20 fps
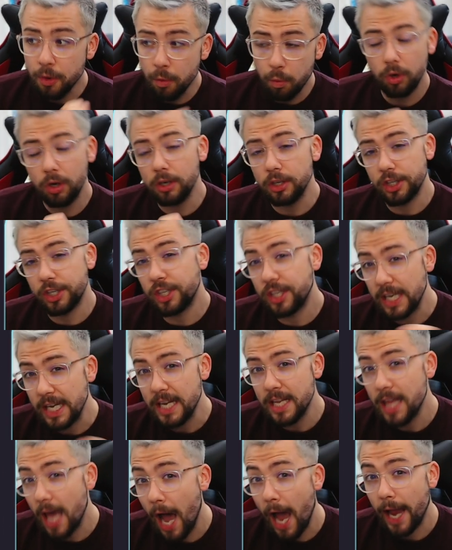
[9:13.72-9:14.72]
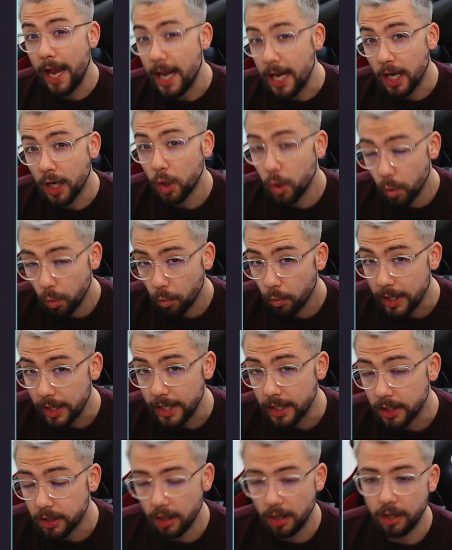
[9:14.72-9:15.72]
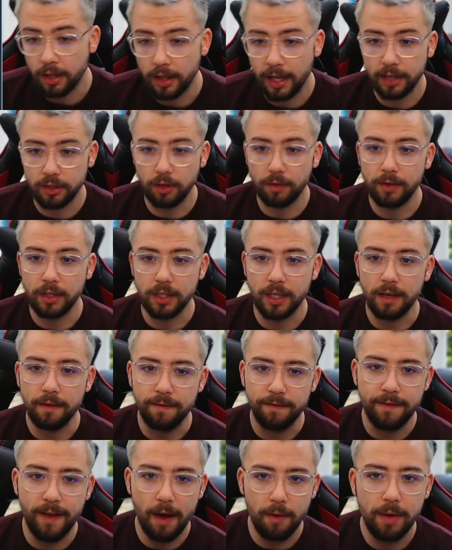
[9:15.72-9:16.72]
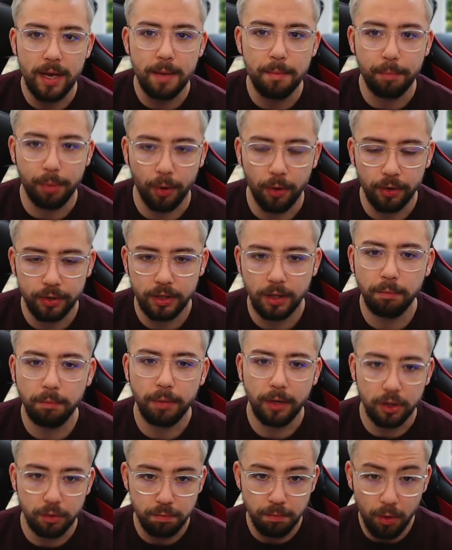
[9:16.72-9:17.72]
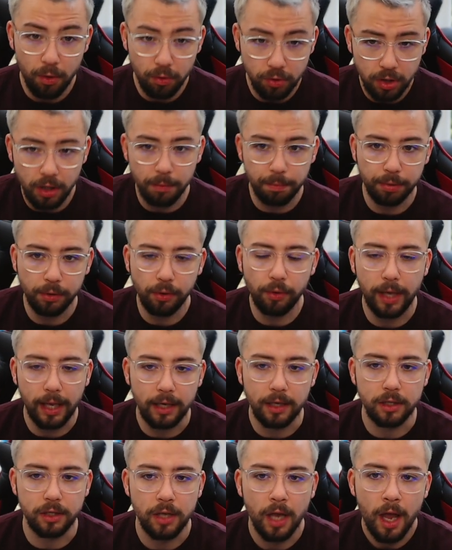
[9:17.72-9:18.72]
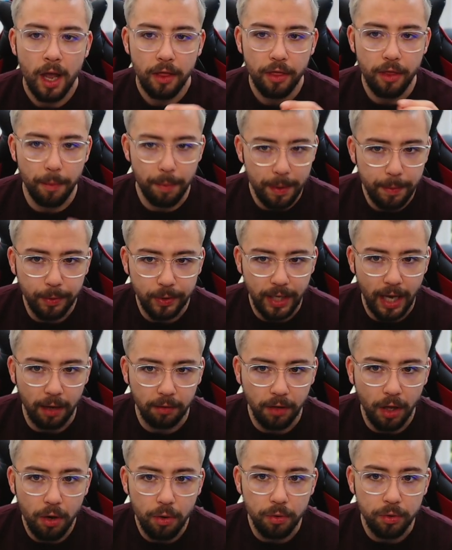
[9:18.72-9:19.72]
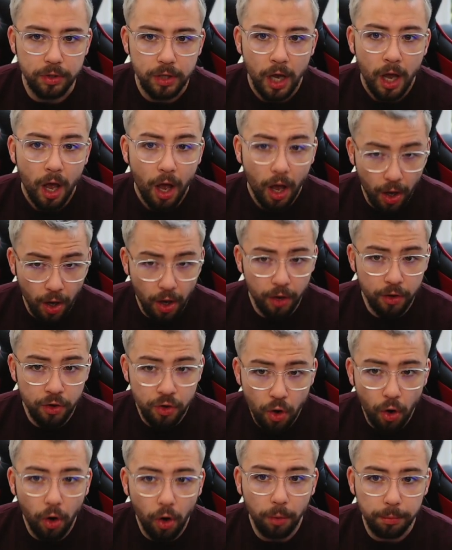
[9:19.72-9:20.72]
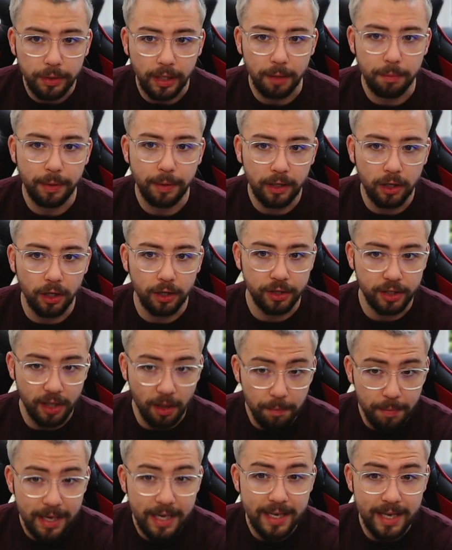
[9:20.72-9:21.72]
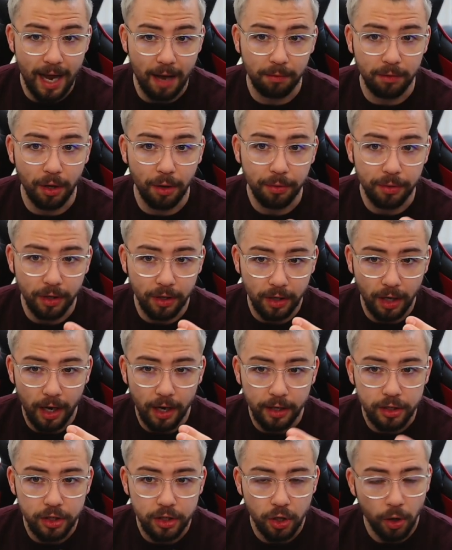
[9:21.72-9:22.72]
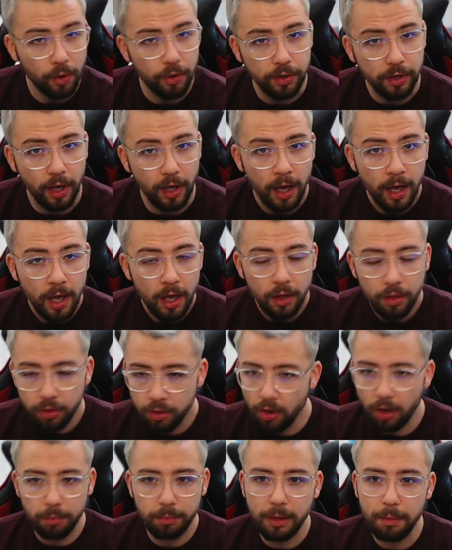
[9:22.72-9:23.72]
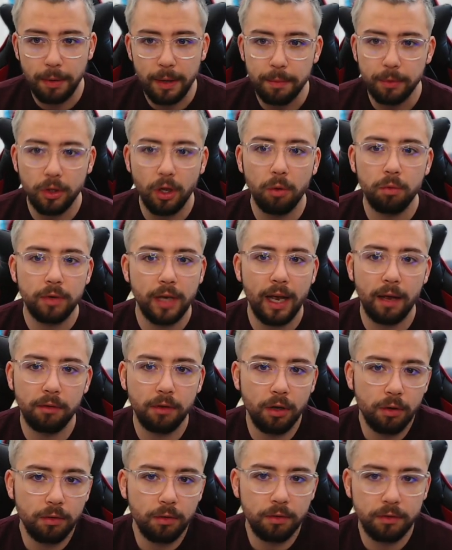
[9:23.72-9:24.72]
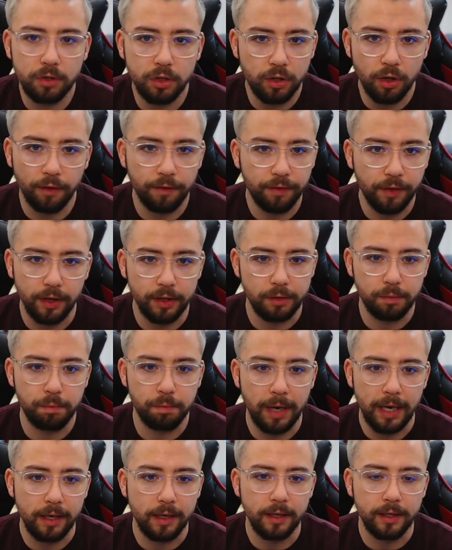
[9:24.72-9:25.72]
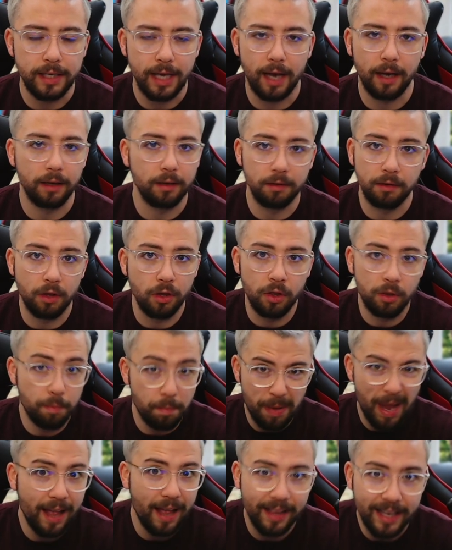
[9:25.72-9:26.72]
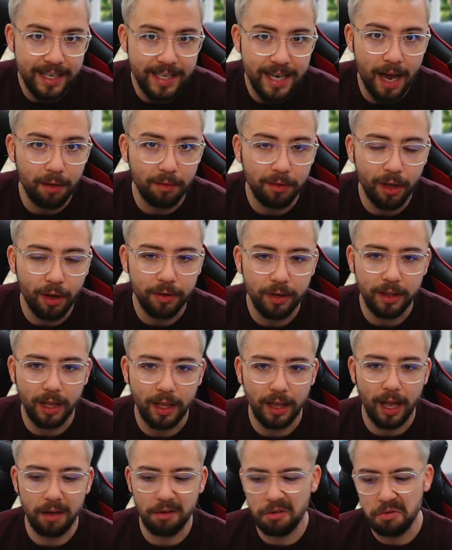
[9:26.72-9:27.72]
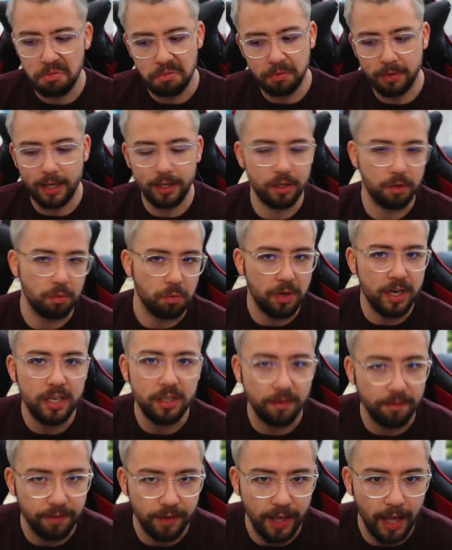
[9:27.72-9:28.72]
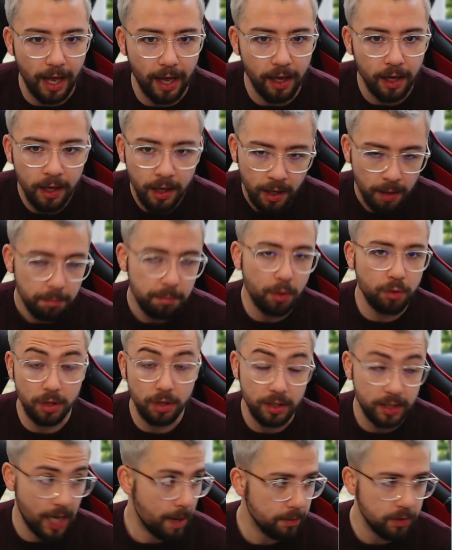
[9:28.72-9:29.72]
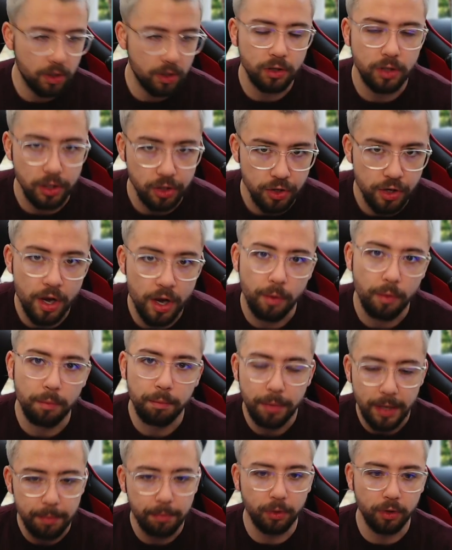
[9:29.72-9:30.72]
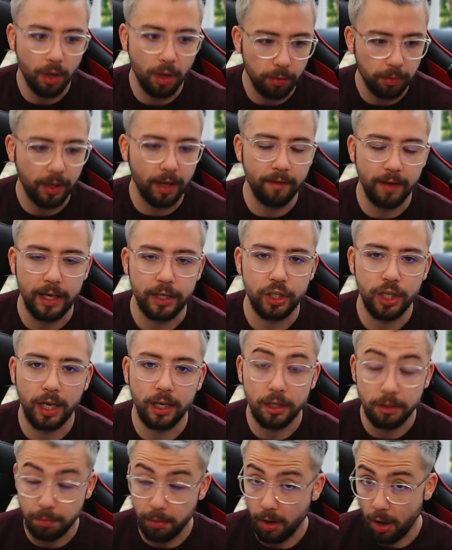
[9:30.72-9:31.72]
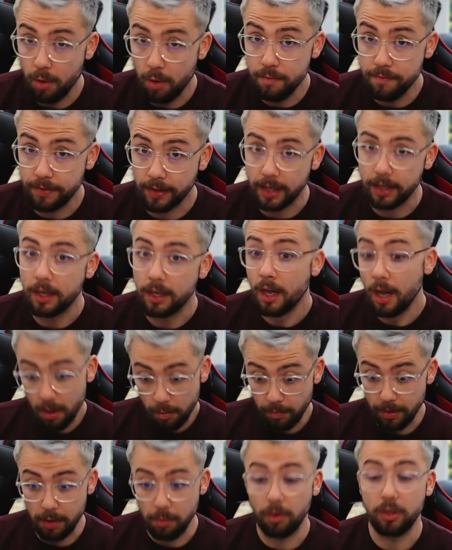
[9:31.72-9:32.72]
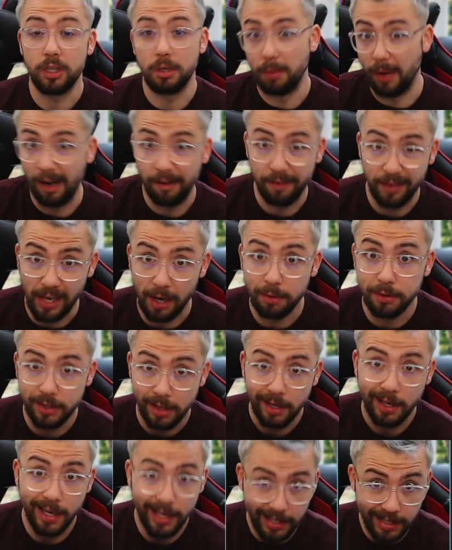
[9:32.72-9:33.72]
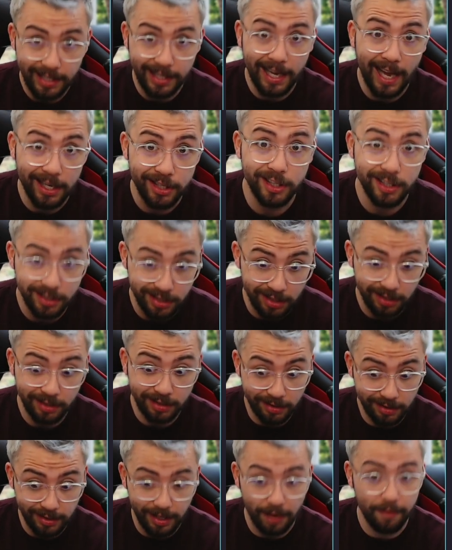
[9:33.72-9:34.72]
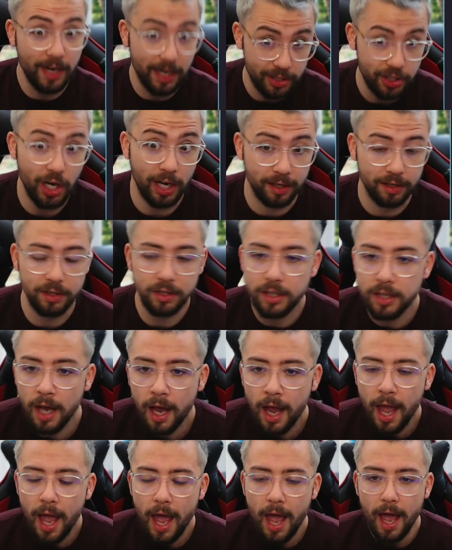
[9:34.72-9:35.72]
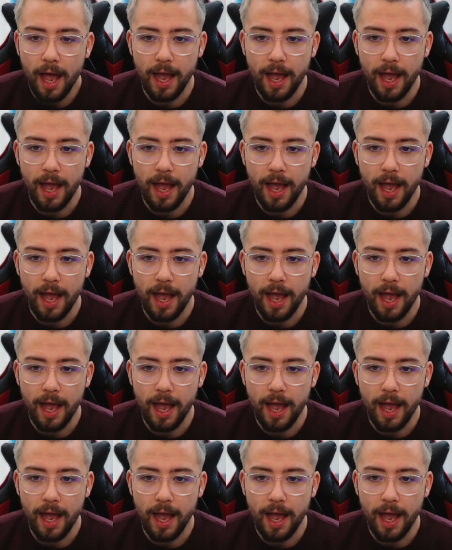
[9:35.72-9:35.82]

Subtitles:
you wouldn't see that increase, and that's obviously very important, because most of the plugins that people download are normally because they've been downloaded a ton. Normally people don't download stuff that's been barely downloaded. They're like, oh, there's a reason for that. Most of the time, it's because it's new and people don't give it a chance, but hopefully, when you're watching my videos, it gets you to give it a chance.